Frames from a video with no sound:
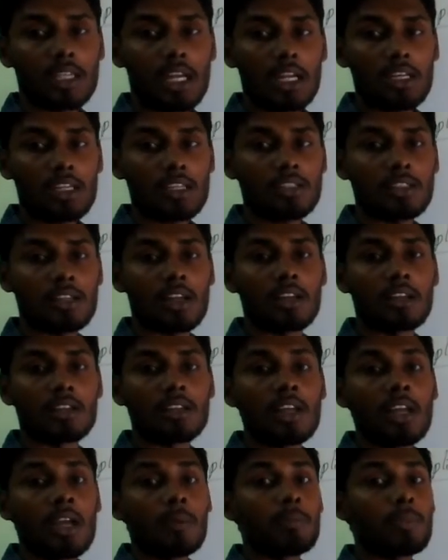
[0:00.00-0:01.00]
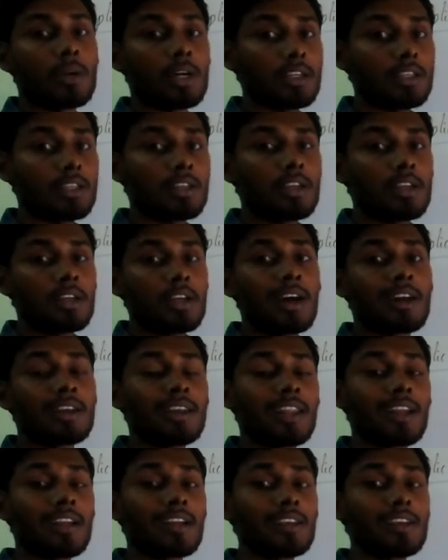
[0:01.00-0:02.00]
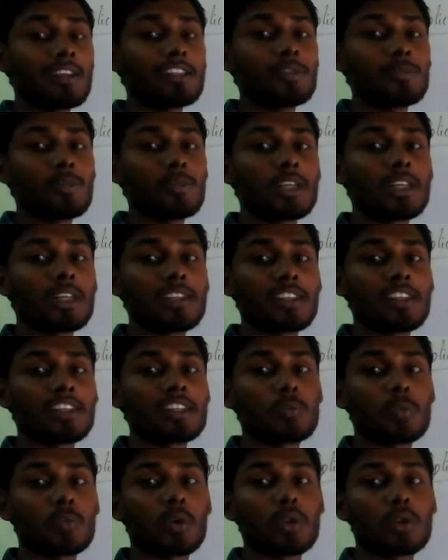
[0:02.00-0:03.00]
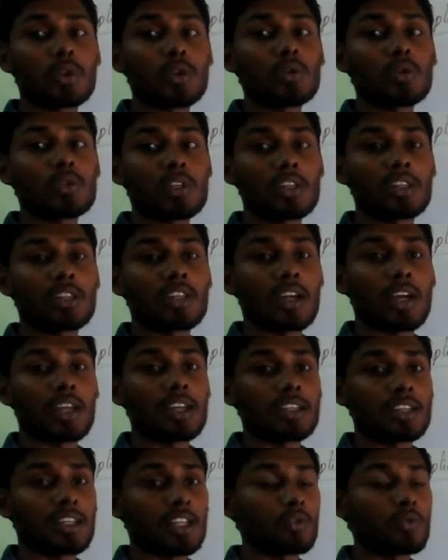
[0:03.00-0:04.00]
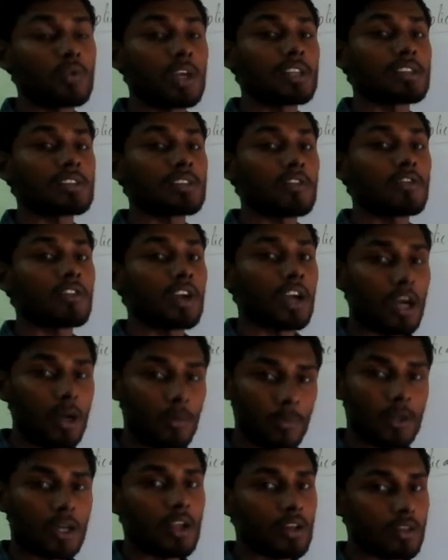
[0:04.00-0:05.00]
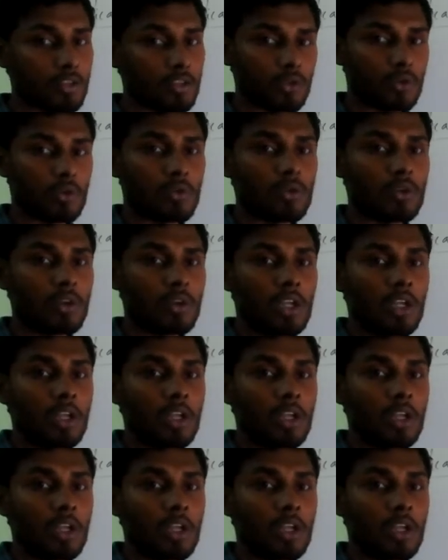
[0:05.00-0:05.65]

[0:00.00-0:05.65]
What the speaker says: Understand? But a negligible heat is produced in the connecting wires of copper also.